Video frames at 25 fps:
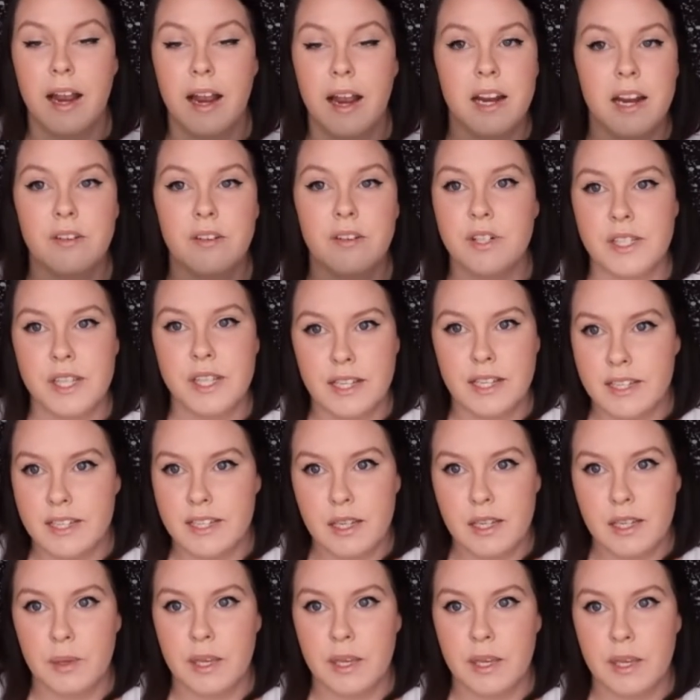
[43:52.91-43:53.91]
I never said
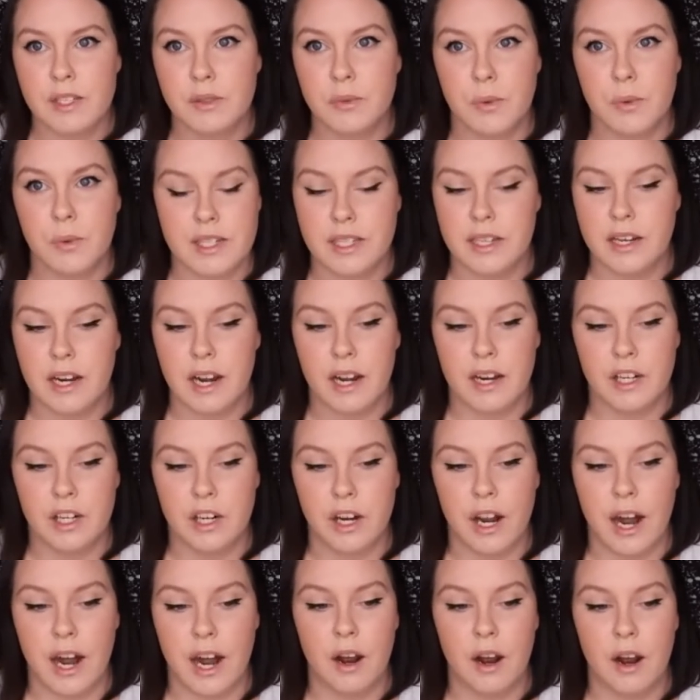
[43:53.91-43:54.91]
CPS wasn't
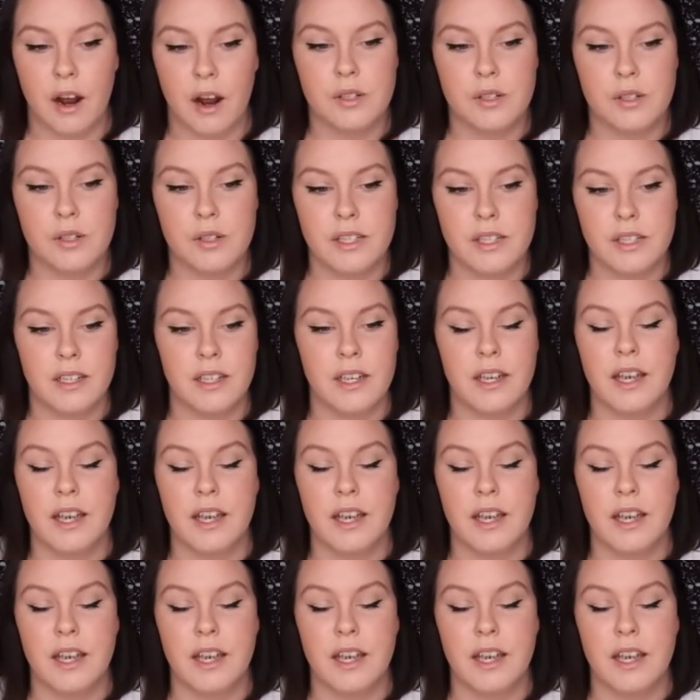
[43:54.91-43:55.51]
at your house.